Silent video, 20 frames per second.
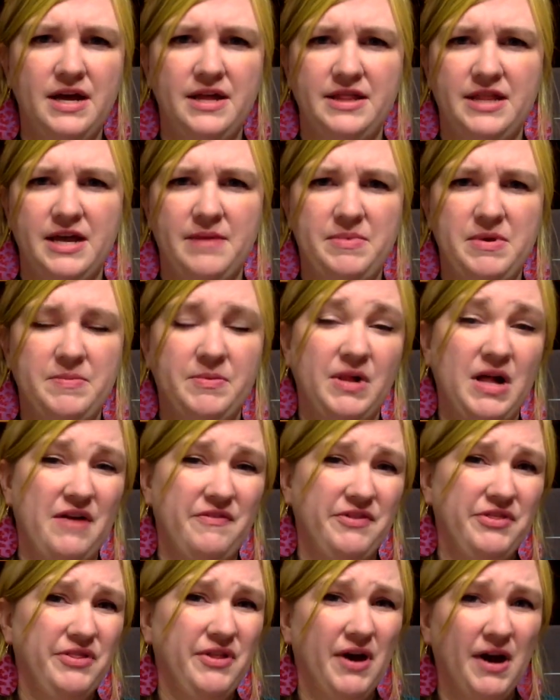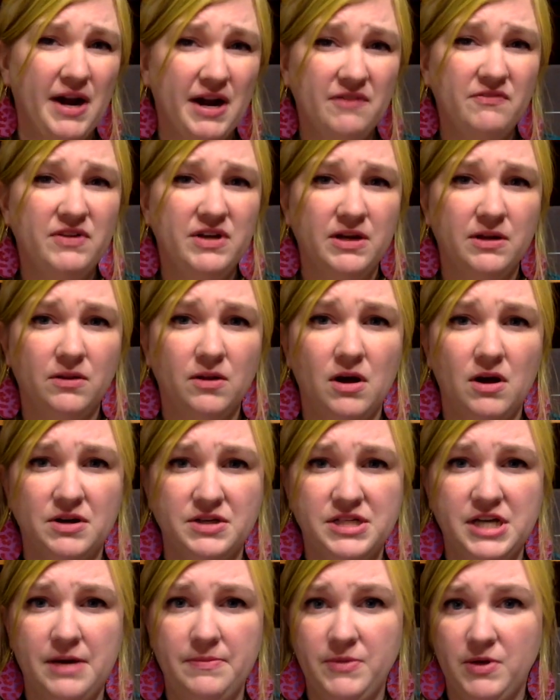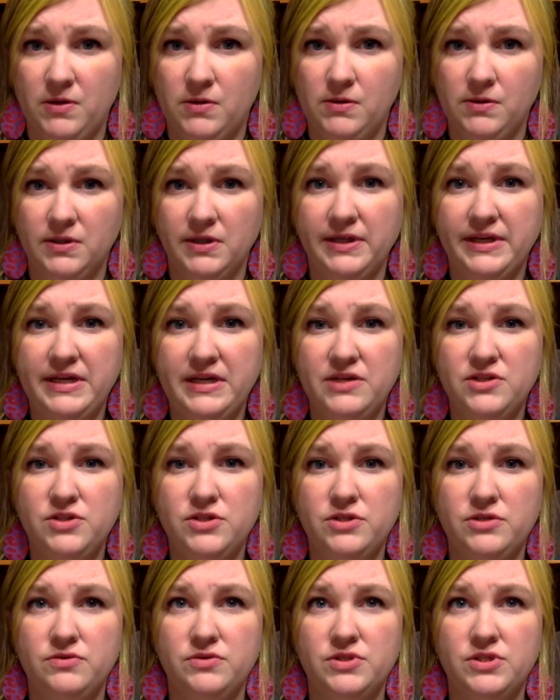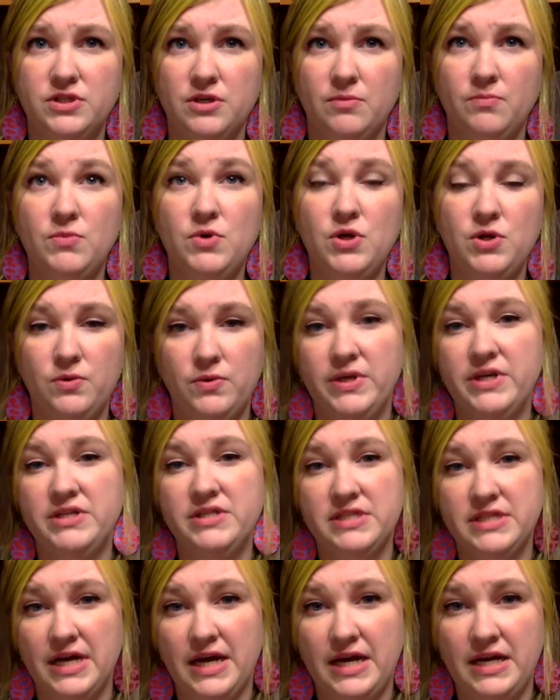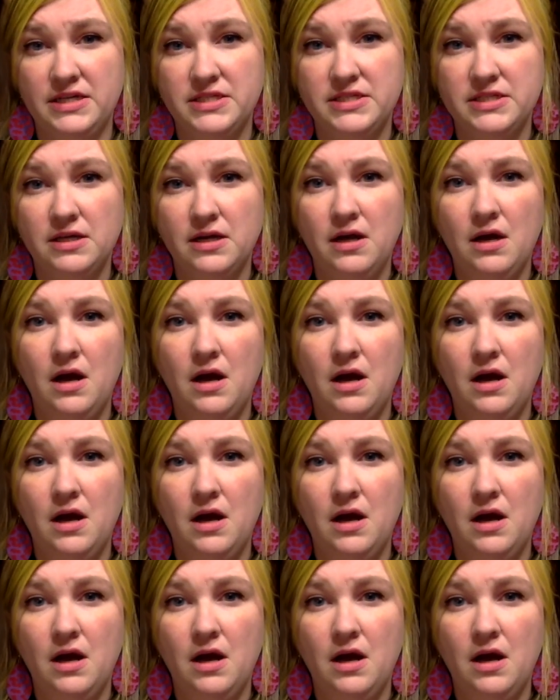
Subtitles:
that people haven't thought of in a long time that could lead to some new insights?